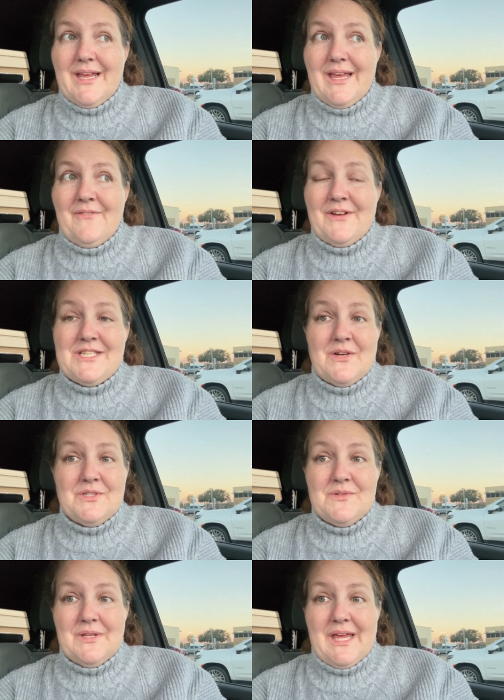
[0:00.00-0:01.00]
If I
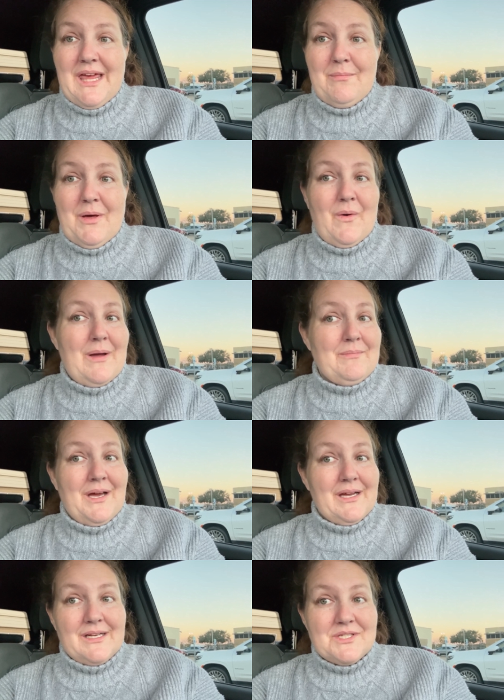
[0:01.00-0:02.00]
don't do the chemo, I'm
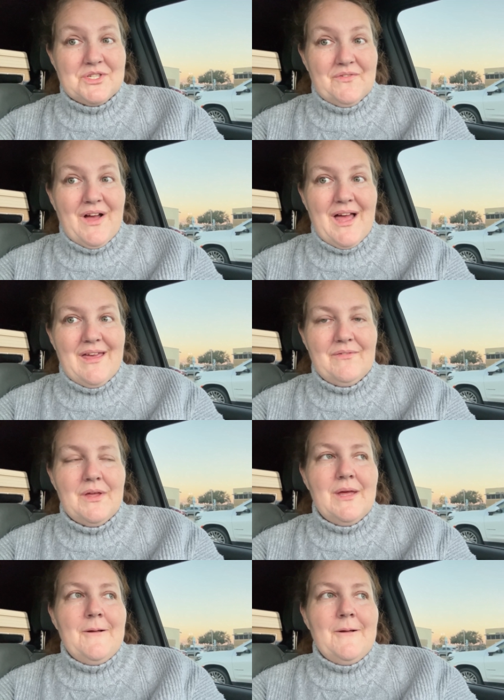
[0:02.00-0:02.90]
not going to survive.